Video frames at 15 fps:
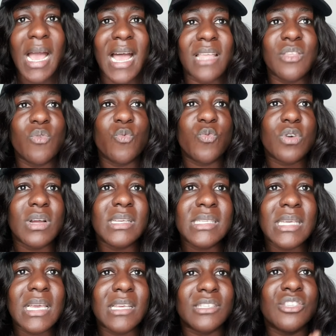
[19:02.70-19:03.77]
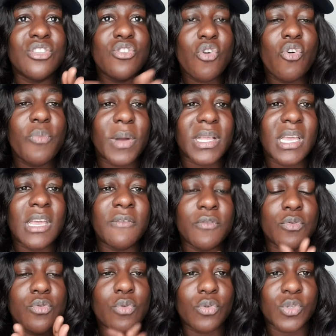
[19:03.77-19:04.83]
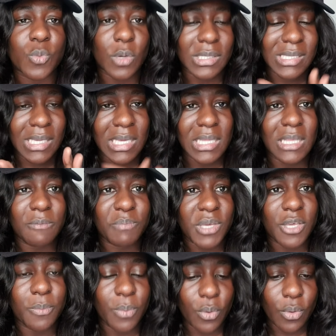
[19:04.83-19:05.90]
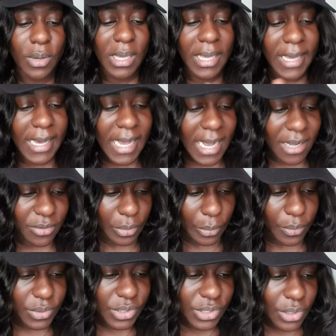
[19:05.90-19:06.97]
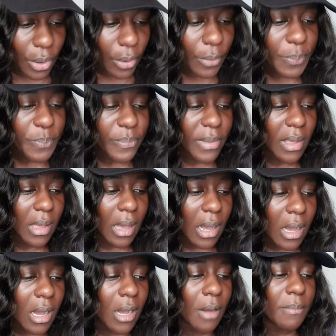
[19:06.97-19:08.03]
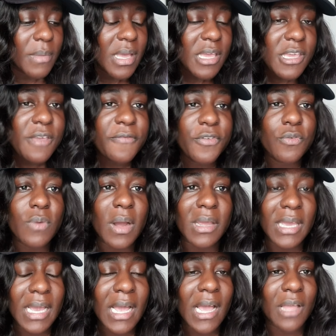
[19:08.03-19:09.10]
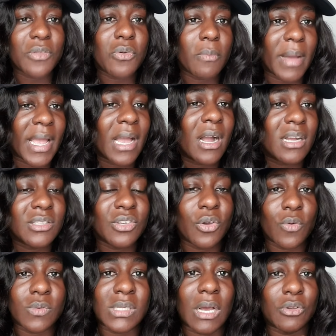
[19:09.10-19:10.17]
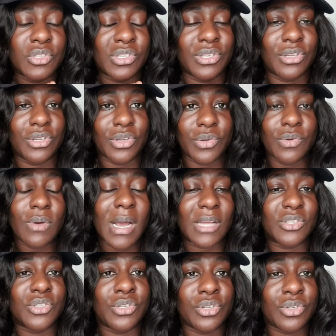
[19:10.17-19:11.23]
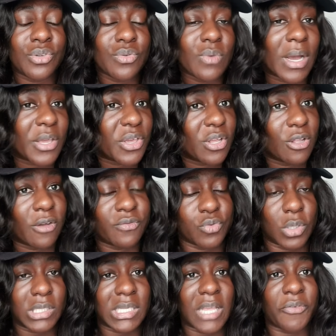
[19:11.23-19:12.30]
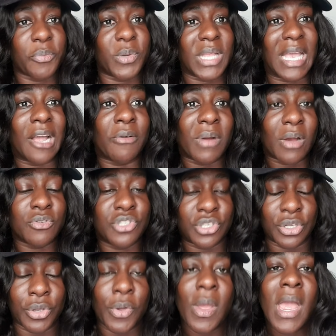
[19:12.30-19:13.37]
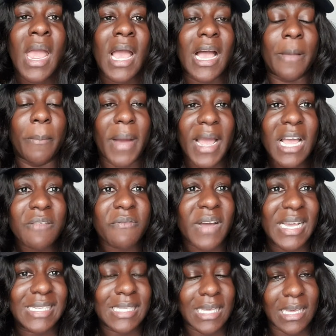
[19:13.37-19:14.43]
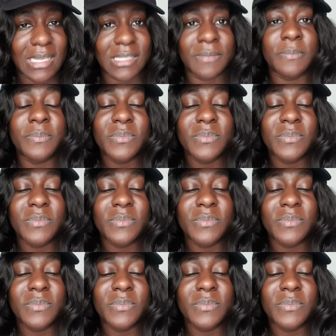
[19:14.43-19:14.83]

and the worst is nobody even knows what's killing people in Kano. So if you are in Kano, my heart goes out to you, and to you and your loved ones and everybody around you. And my advice is,